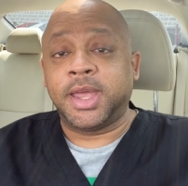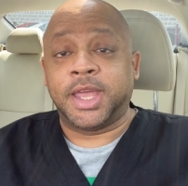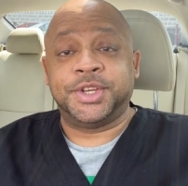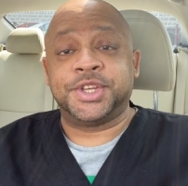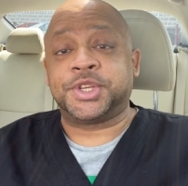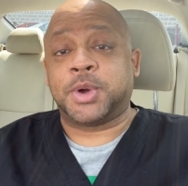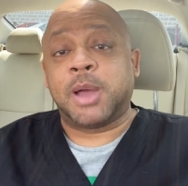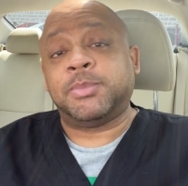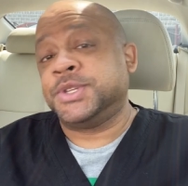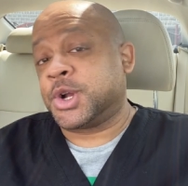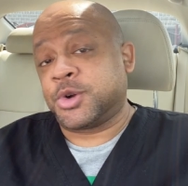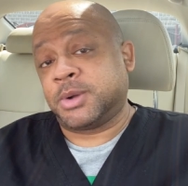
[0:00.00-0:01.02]
It just so
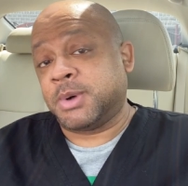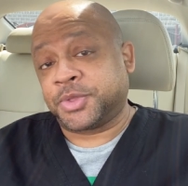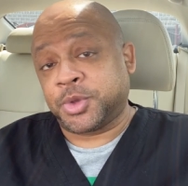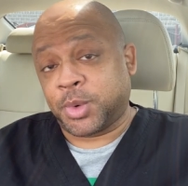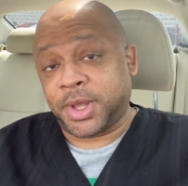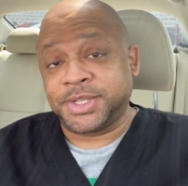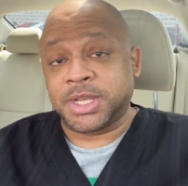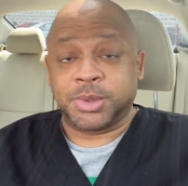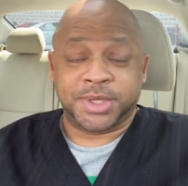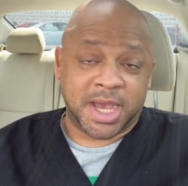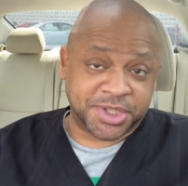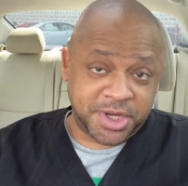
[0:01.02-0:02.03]
happens I heard about the wings. I
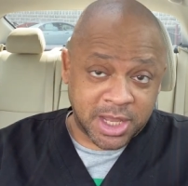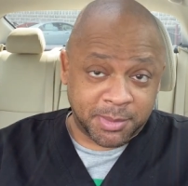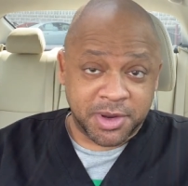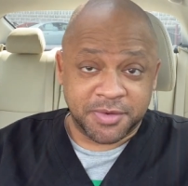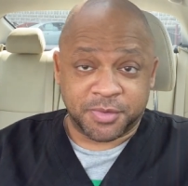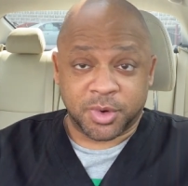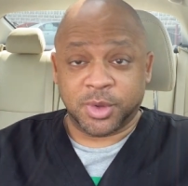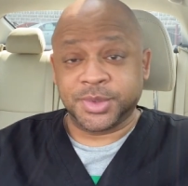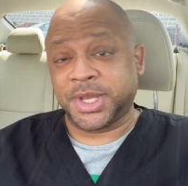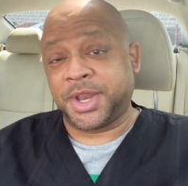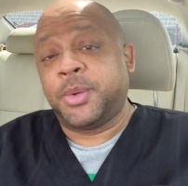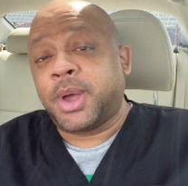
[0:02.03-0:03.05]
was actually coming in for
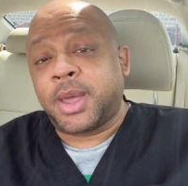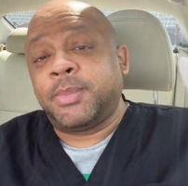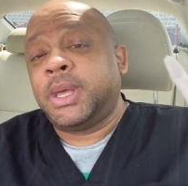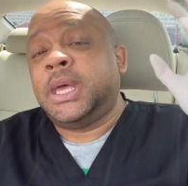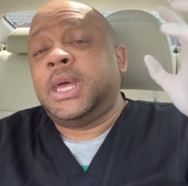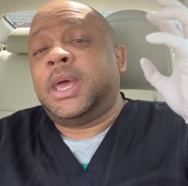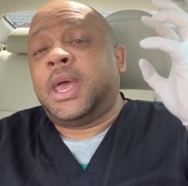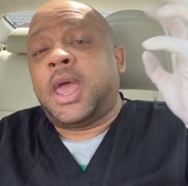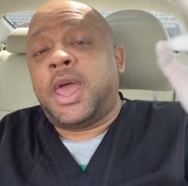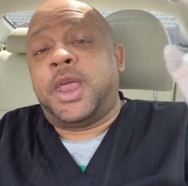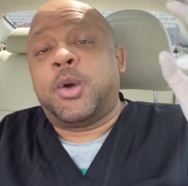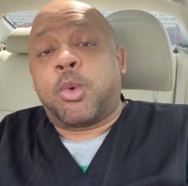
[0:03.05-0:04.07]
those anyway. And it